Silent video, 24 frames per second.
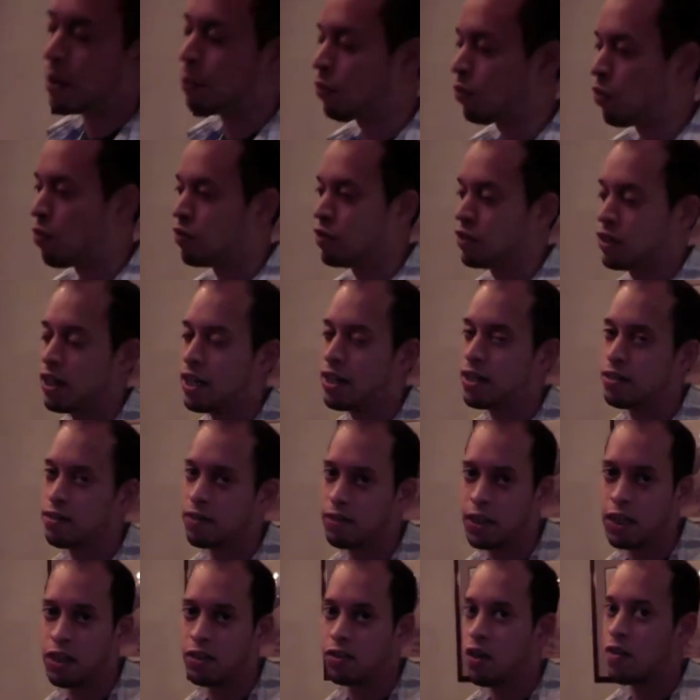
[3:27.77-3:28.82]
People over
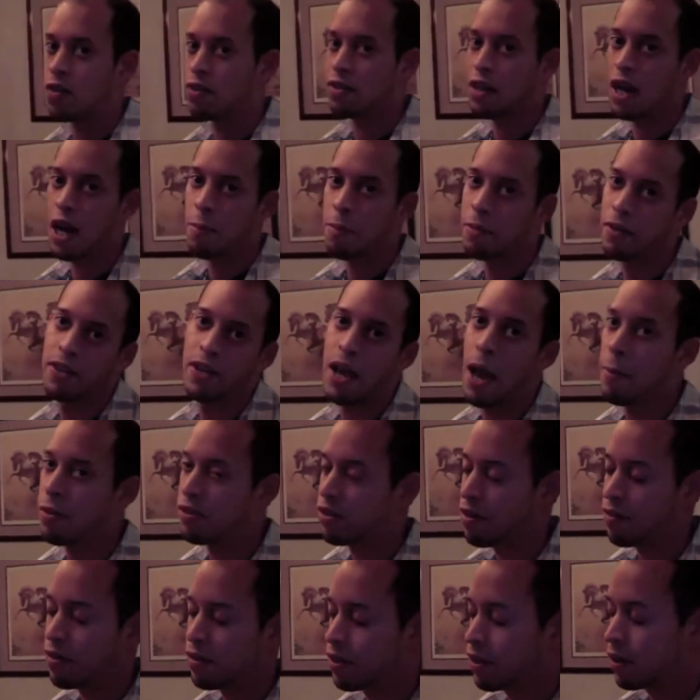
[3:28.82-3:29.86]
tighten things all the time and
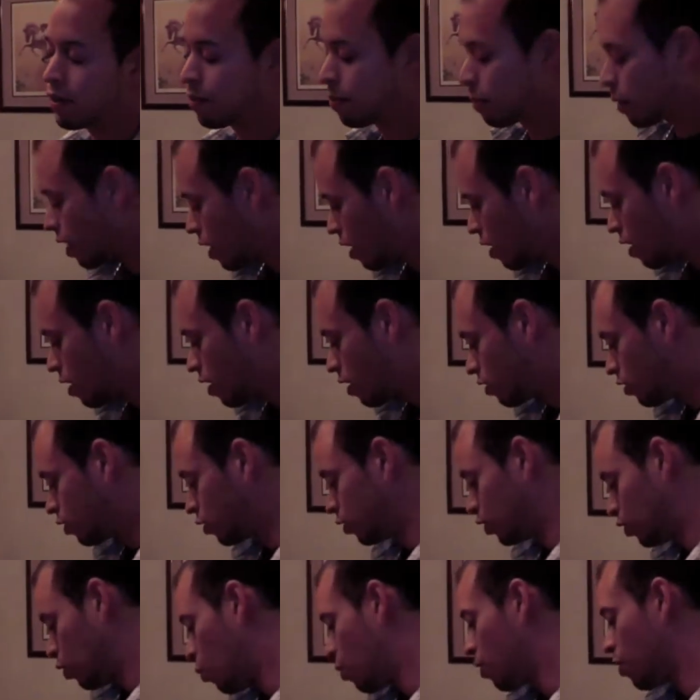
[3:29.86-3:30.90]
damage everything,
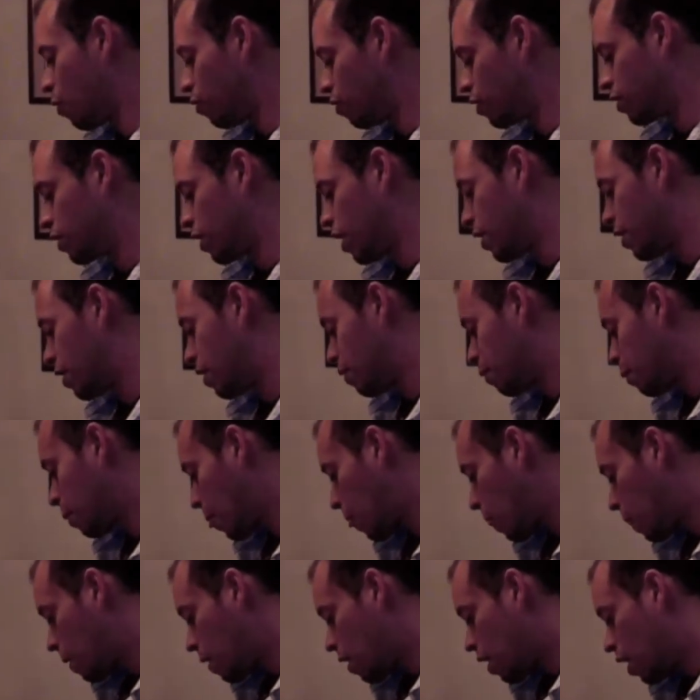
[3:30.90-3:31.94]
so you don't want to over tighten it.
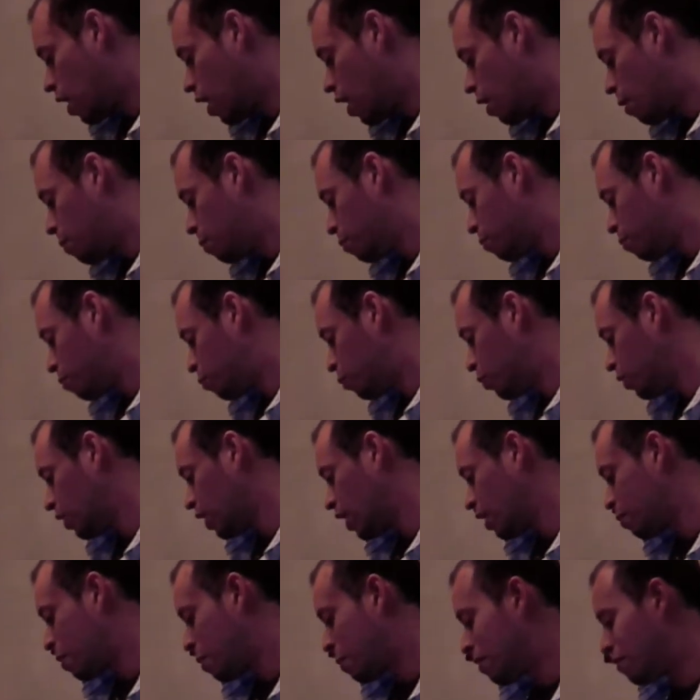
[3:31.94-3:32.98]
Put
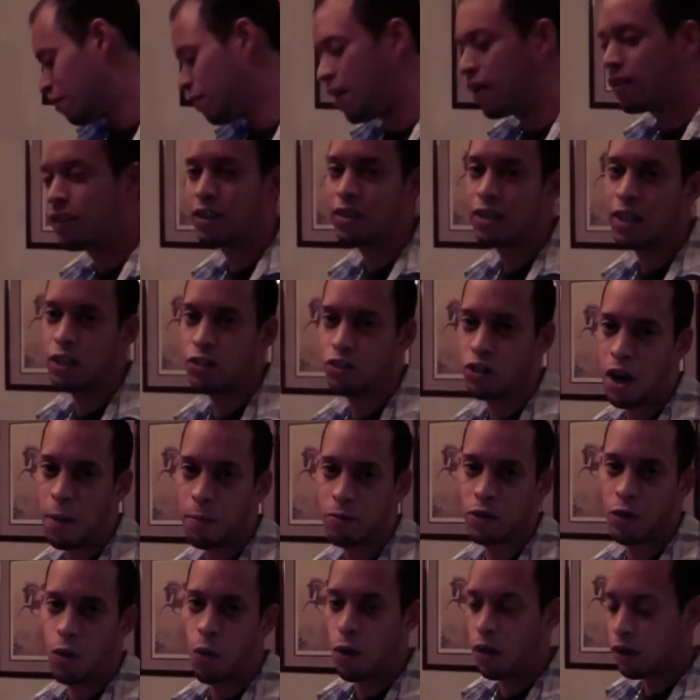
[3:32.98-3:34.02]
like maybe 5 to 10
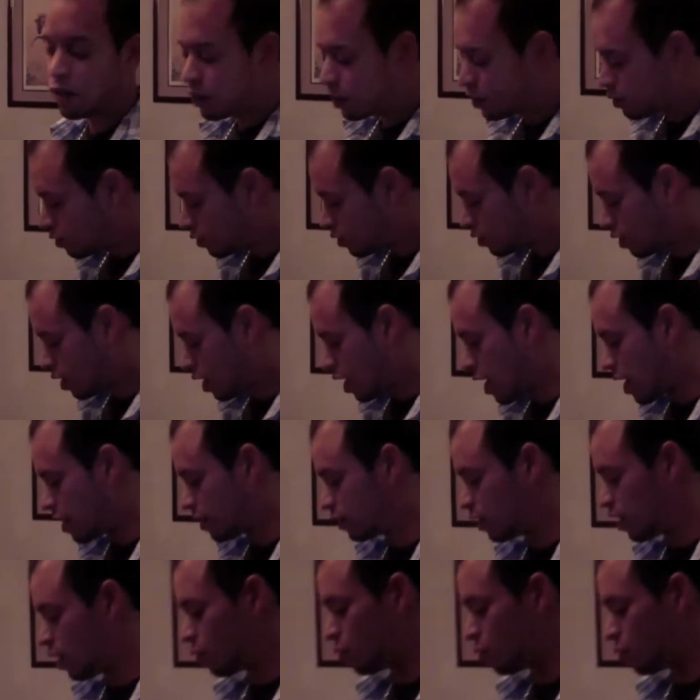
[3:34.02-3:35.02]
drops of oil in, and